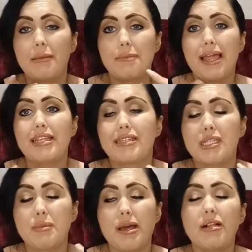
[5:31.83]
pleasant
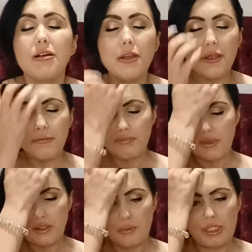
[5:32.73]
smell,
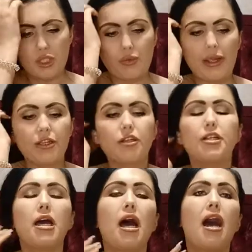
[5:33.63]
which is quite
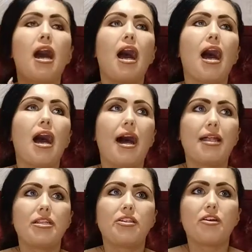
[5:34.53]
good.
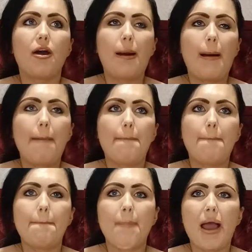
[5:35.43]
And
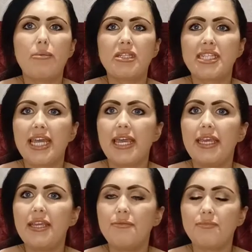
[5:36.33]
I would
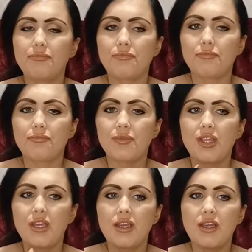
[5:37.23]
say,
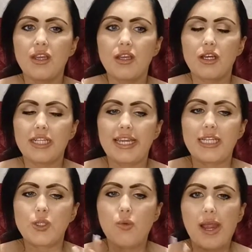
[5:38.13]
because it
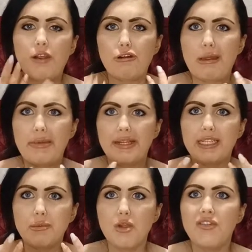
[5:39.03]
is quite creamy and
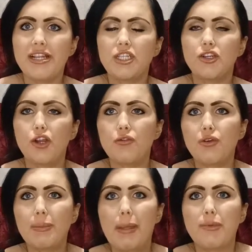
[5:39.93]
smooth, and it's good for
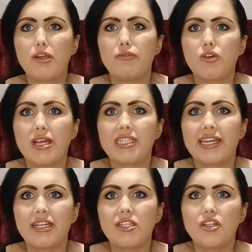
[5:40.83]
like people who have dry
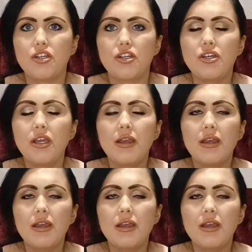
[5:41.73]
skin too.